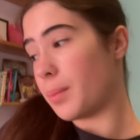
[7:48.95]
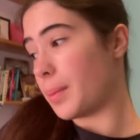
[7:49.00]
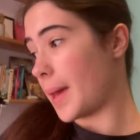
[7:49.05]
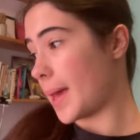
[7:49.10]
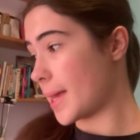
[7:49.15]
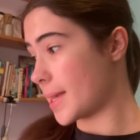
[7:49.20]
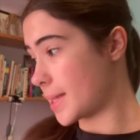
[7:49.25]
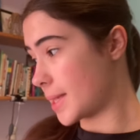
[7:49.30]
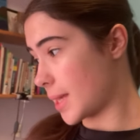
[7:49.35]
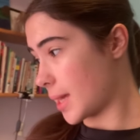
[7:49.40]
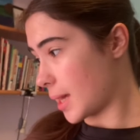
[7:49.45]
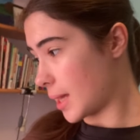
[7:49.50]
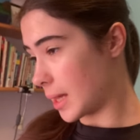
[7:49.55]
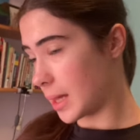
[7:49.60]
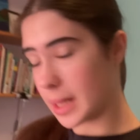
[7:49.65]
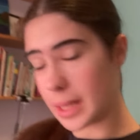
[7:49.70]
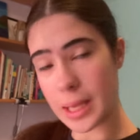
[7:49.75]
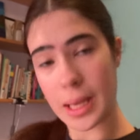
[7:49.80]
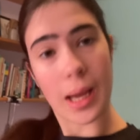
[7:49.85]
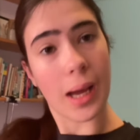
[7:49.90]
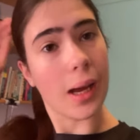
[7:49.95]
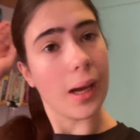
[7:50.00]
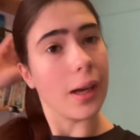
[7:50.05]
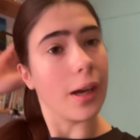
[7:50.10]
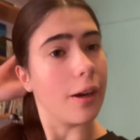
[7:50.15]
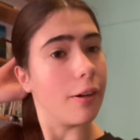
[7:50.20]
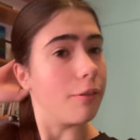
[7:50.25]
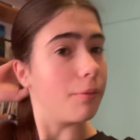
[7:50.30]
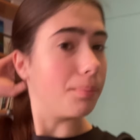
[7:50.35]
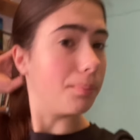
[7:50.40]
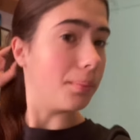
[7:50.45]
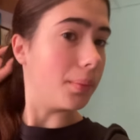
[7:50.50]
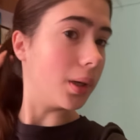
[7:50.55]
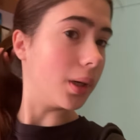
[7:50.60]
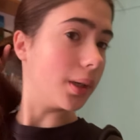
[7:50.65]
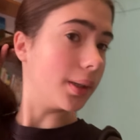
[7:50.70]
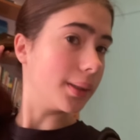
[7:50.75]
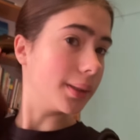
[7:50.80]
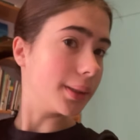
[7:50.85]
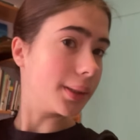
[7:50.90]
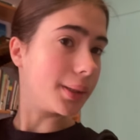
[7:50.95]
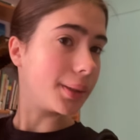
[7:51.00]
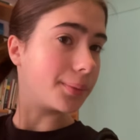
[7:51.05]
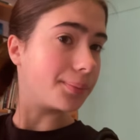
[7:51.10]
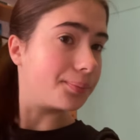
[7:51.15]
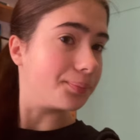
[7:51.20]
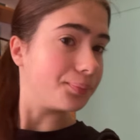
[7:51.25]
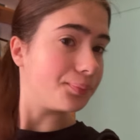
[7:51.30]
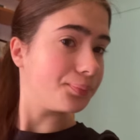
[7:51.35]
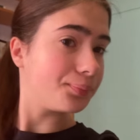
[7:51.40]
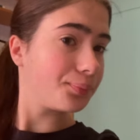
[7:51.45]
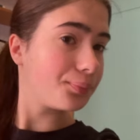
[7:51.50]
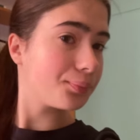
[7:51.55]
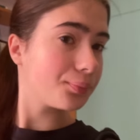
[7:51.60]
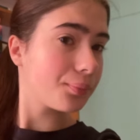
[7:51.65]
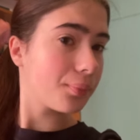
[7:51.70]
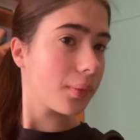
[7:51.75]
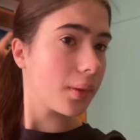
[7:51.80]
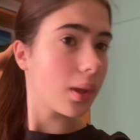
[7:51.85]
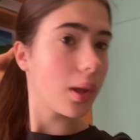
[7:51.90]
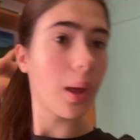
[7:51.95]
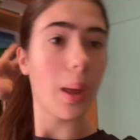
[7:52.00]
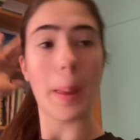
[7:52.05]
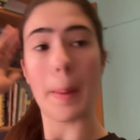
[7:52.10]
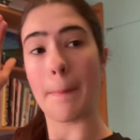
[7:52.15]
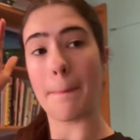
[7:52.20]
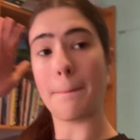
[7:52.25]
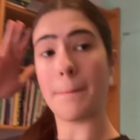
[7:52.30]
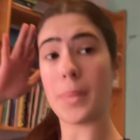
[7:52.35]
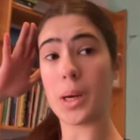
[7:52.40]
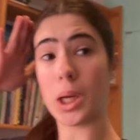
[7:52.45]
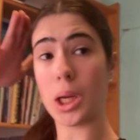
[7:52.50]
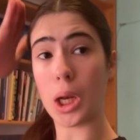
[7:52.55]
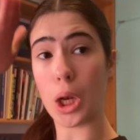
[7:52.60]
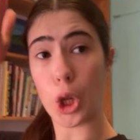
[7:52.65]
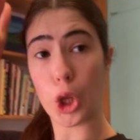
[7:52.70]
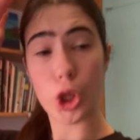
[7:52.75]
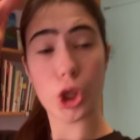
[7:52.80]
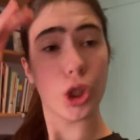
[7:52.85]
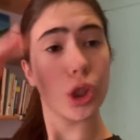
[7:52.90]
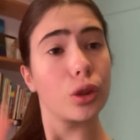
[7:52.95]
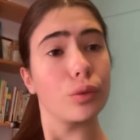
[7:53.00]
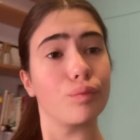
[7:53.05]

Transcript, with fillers: basically I have my my look